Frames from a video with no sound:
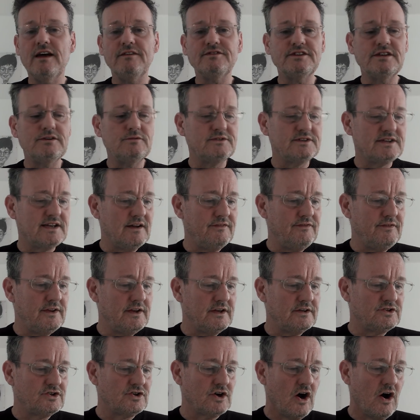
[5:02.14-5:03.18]
after he was given
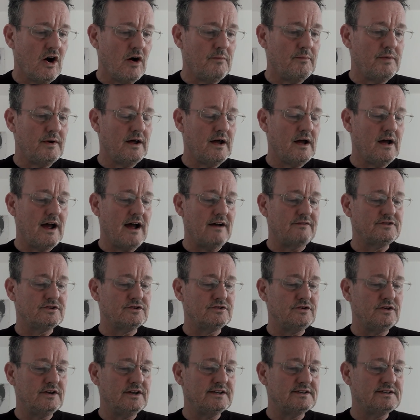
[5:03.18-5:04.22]
the job after
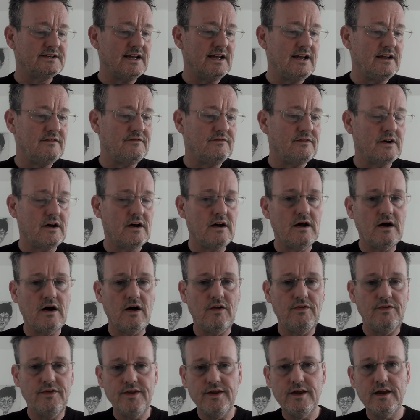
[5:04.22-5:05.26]
New Year's Eve
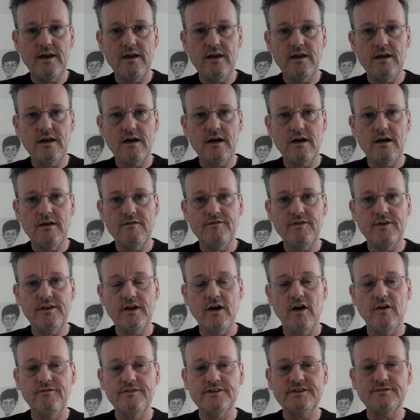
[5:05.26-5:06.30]
on the for the
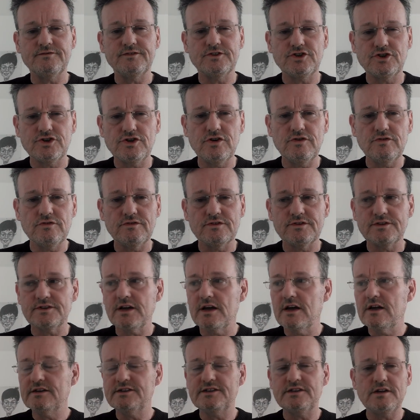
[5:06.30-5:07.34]
Office for Students,
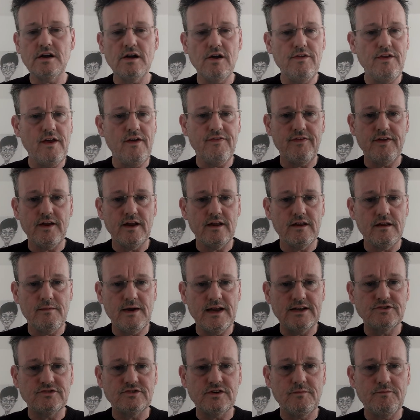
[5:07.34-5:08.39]
still nothing in the
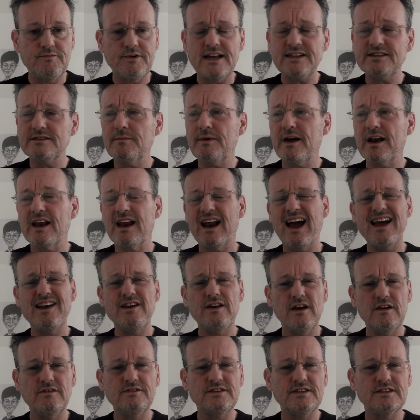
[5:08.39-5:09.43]
mainstream press about it. I
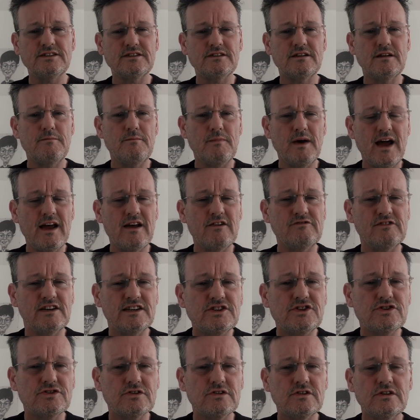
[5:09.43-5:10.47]
noticed that my
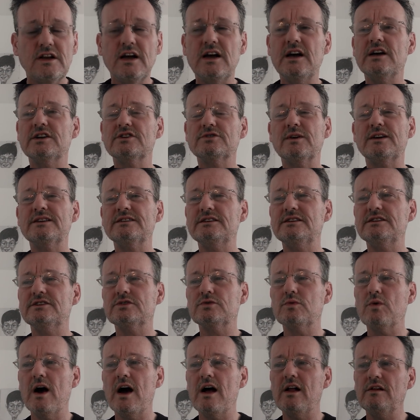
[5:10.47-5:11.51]
original
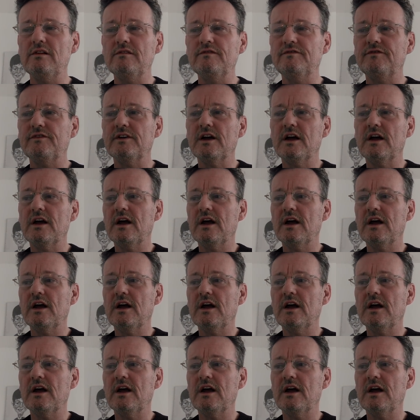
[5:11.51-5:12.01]
2012